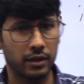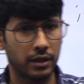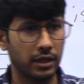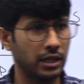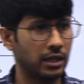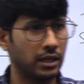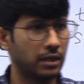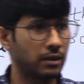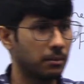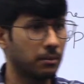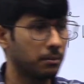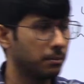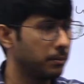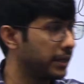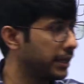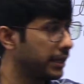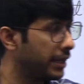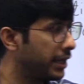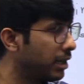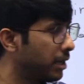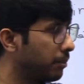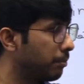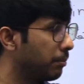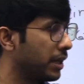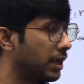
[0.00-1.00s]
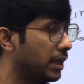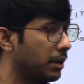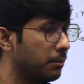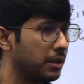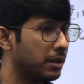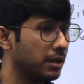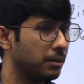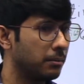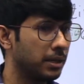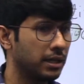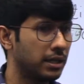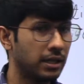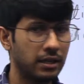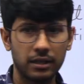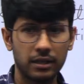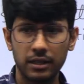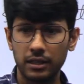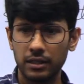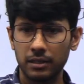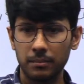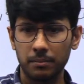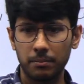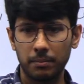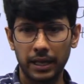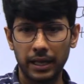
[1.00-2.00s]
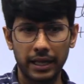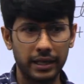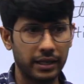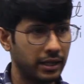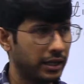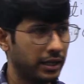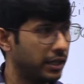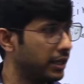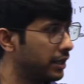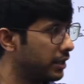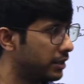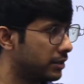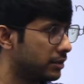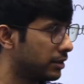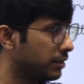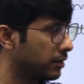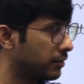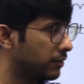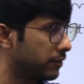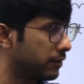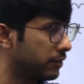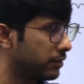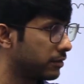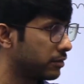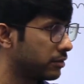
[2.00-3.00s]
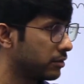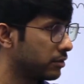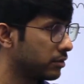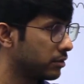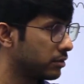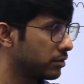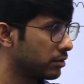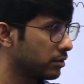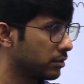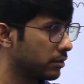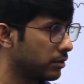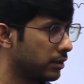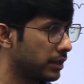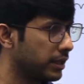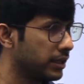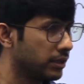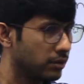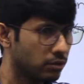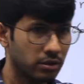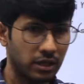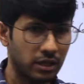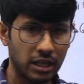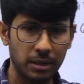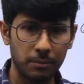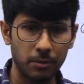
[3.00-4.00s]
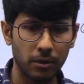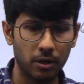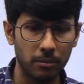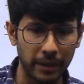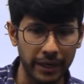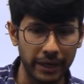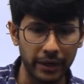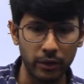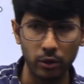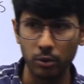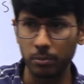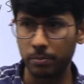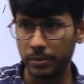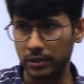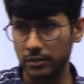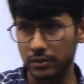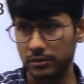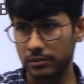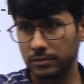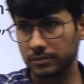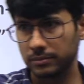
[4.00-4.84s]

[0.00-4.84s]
it may end up becoming better than plan A itself. So, right, so keep your mind open,